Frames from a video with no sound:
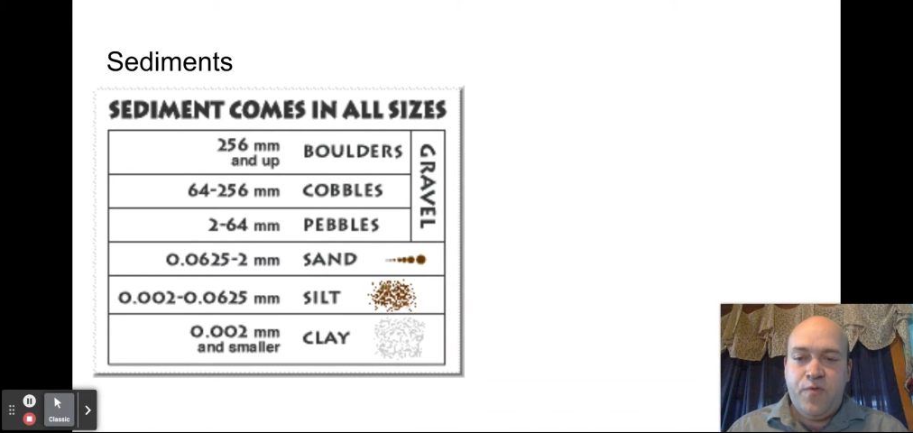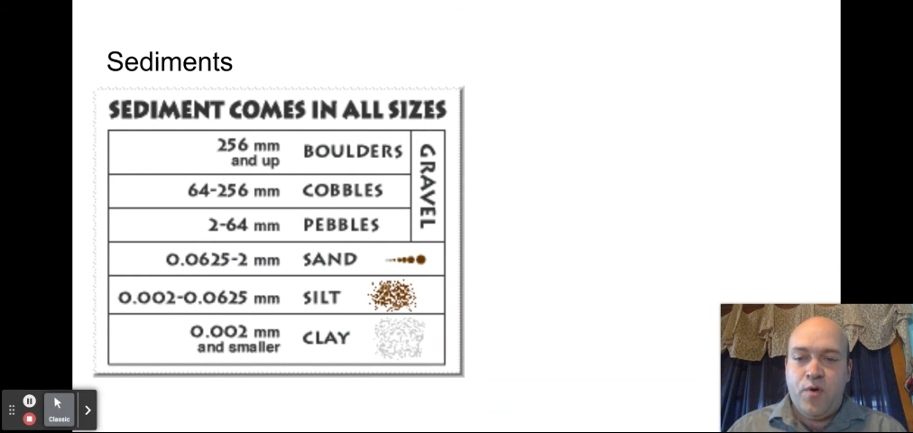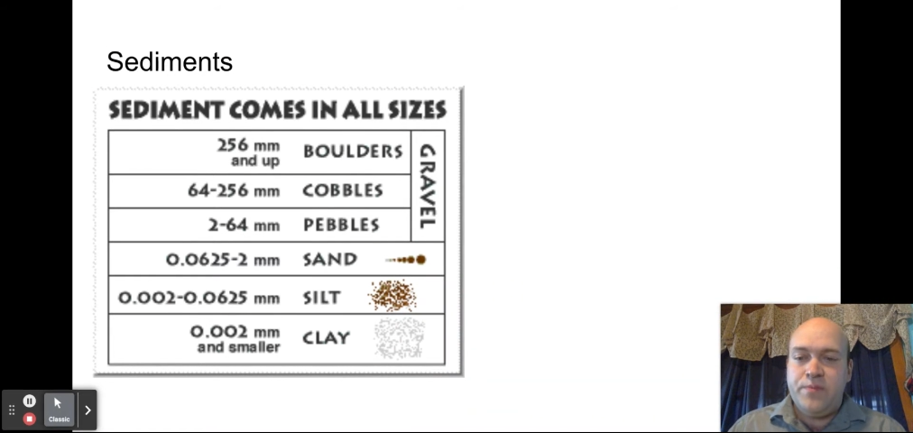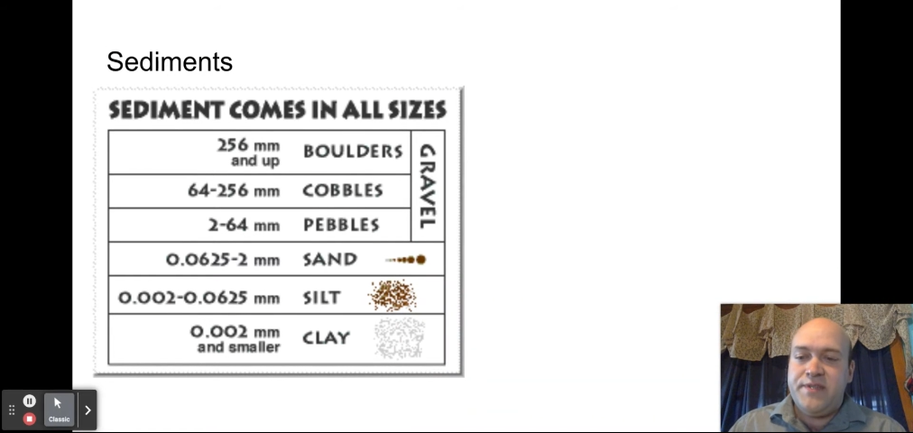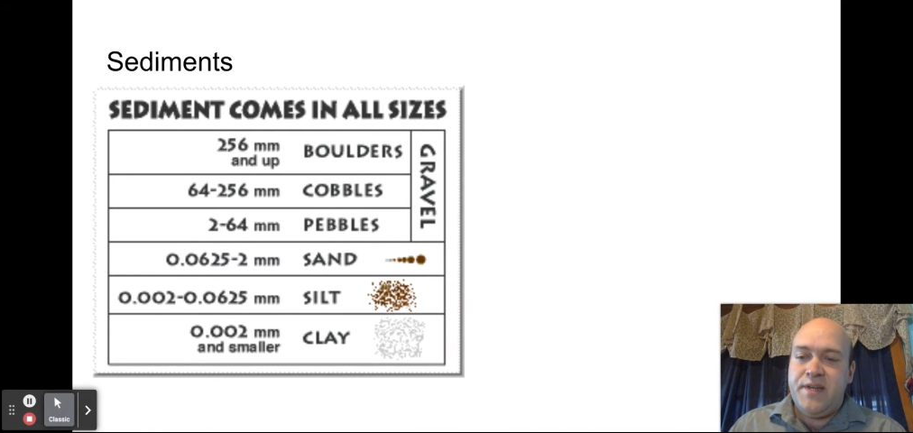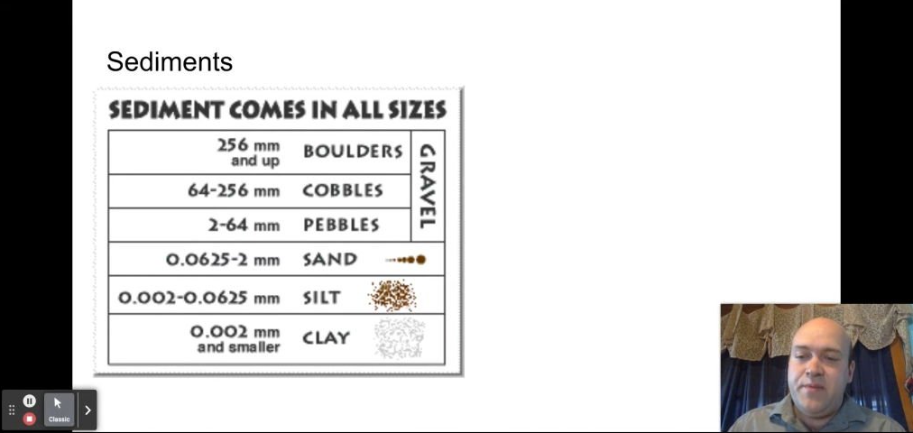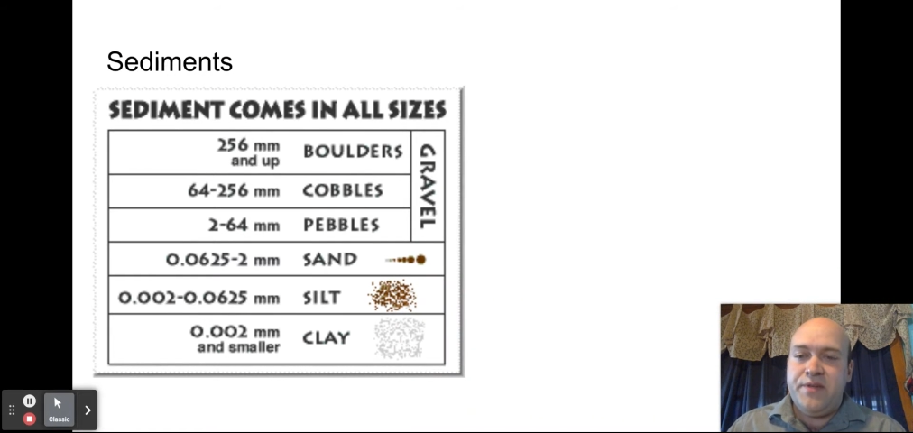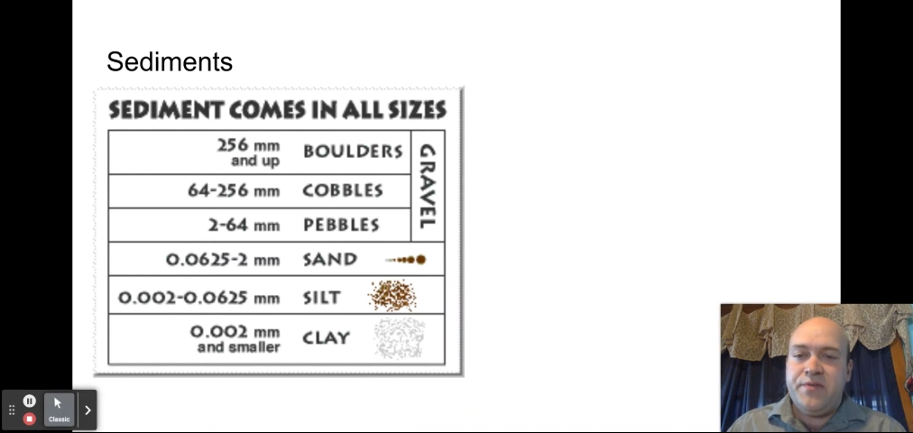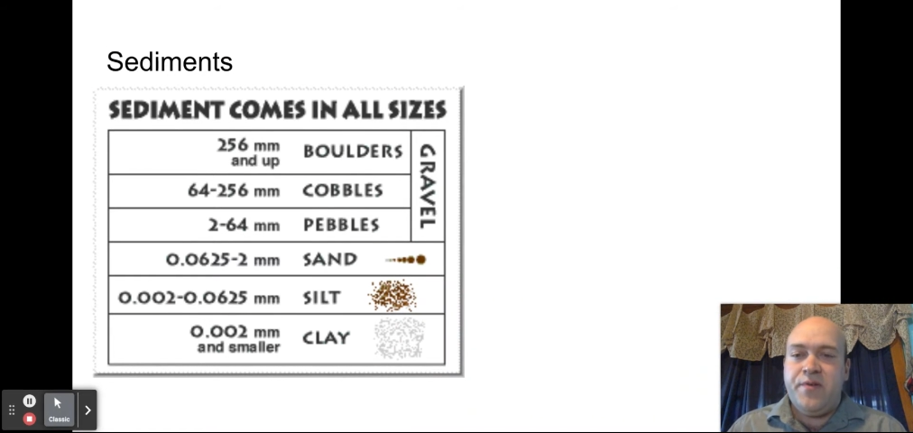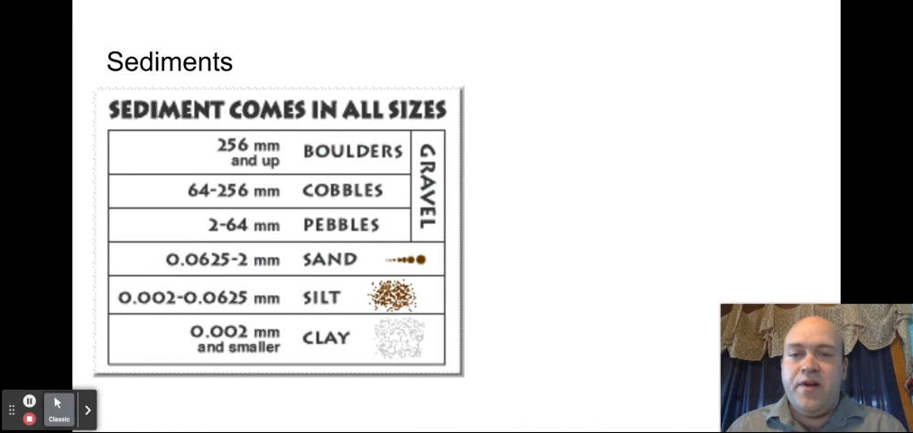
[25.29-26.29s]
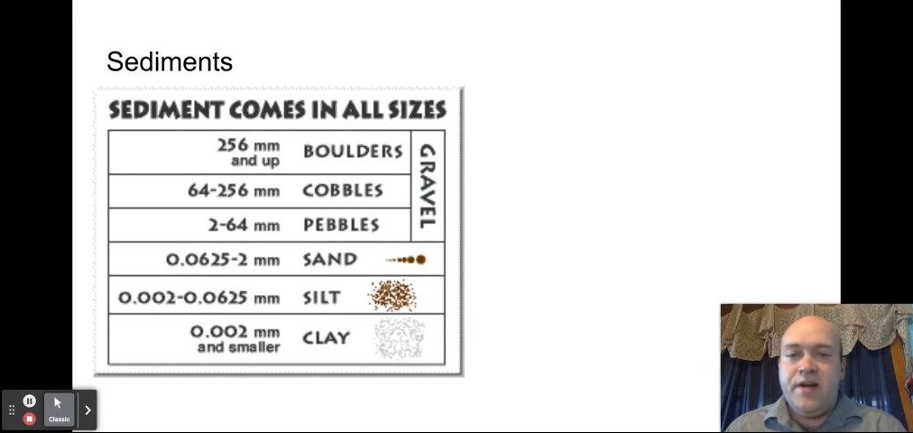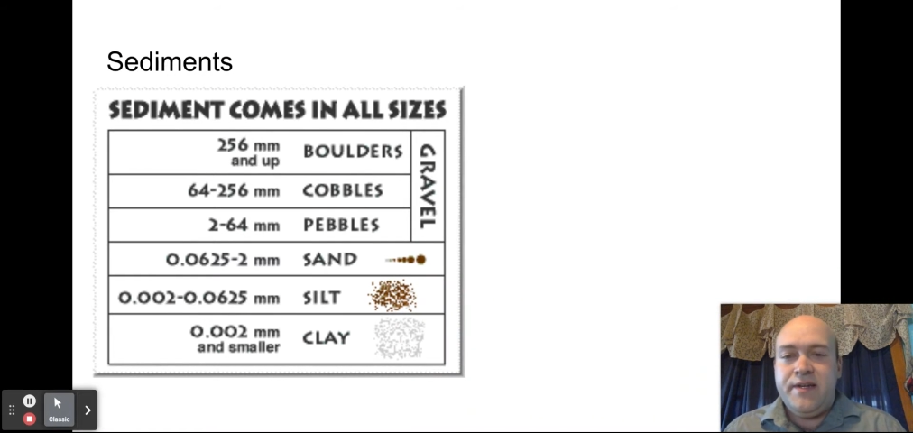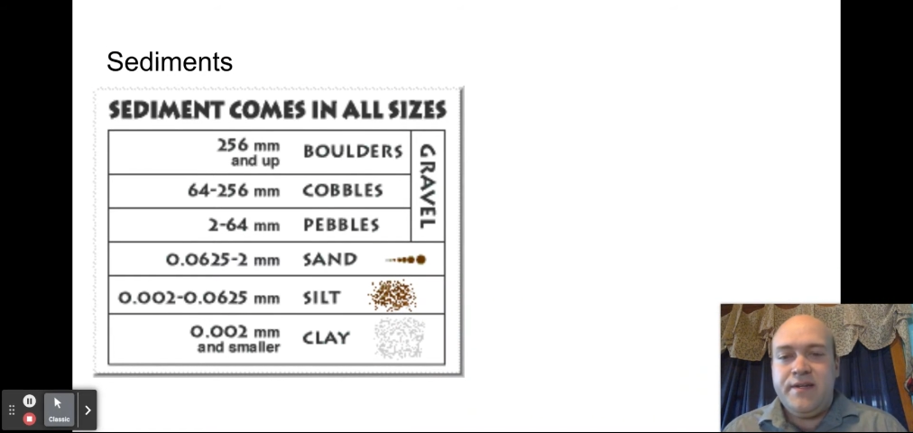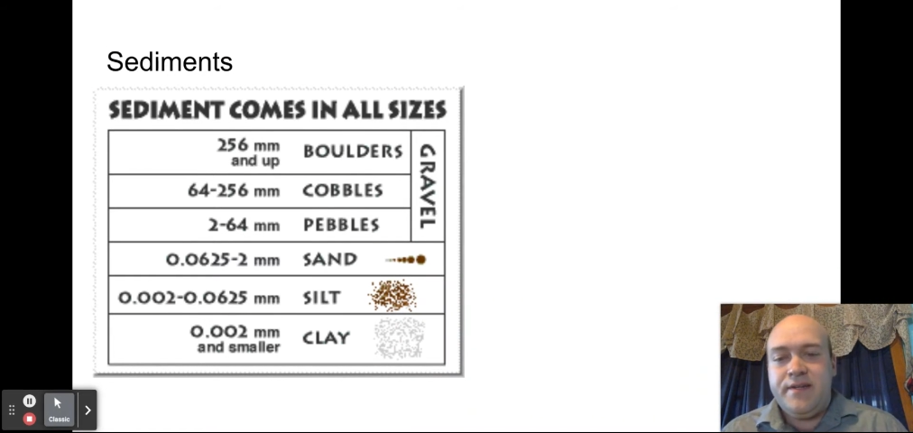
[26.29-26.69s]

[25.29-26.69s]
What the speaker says: forms sedimentary rock.